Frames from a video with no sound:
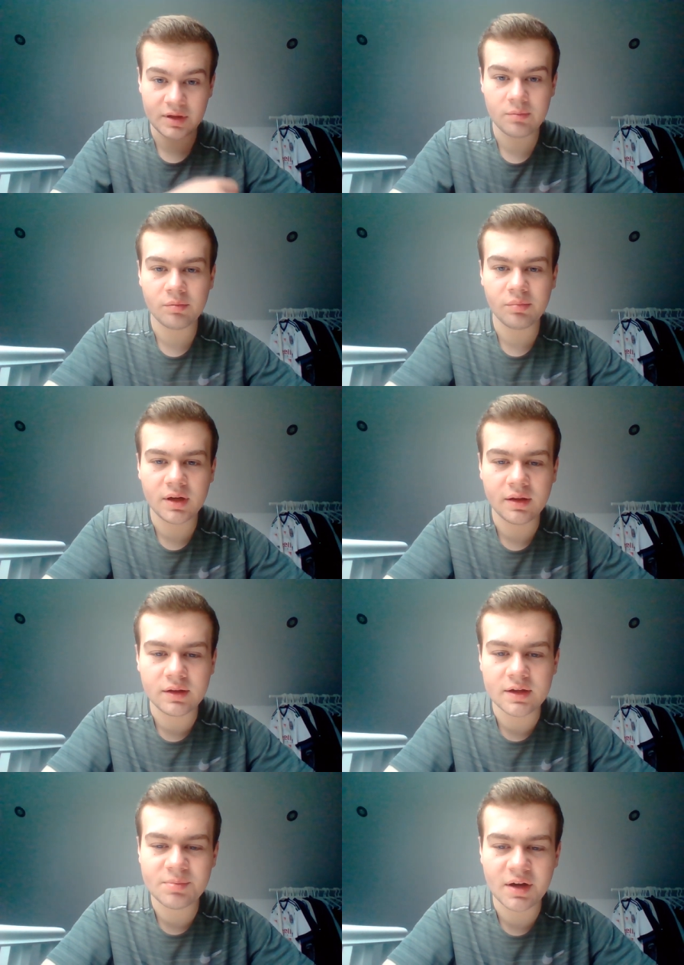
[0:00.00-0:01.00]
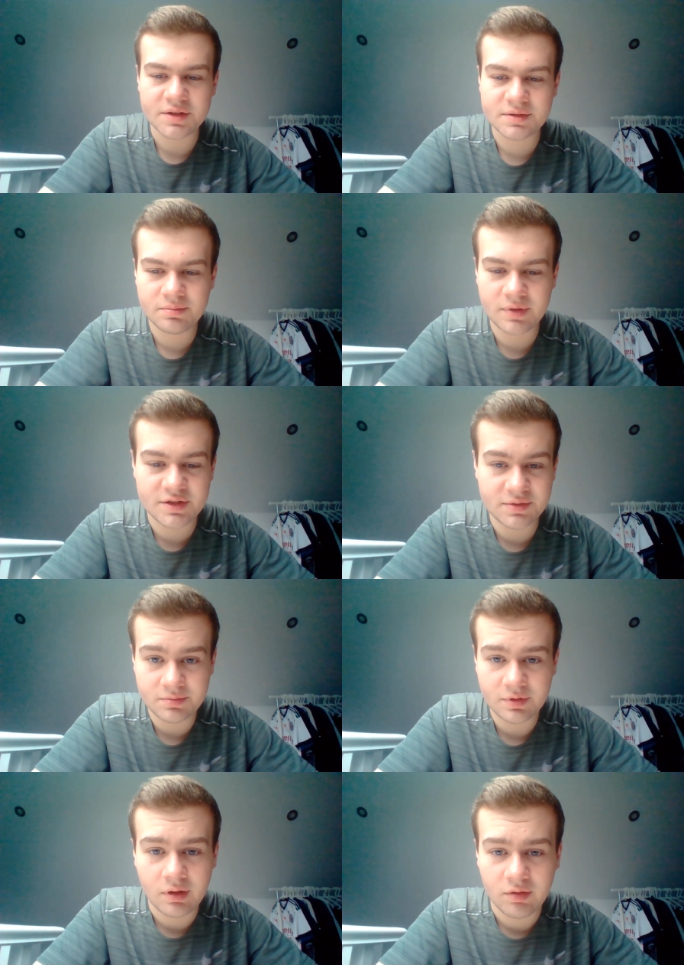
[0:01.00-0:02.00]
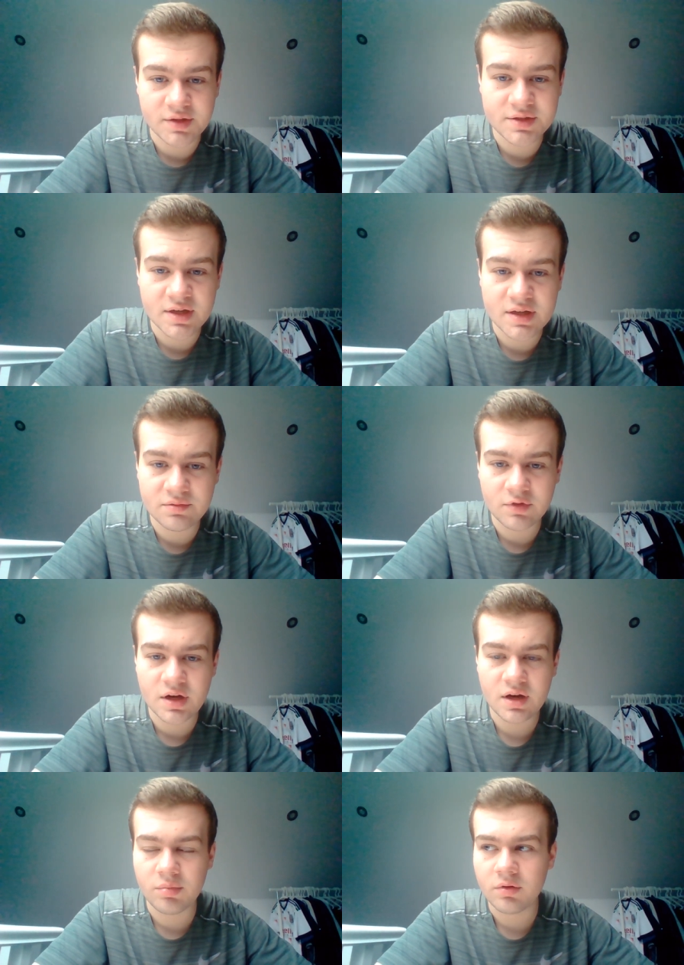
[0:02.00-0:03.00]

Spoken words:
They've been brilliant this whole of the season, really.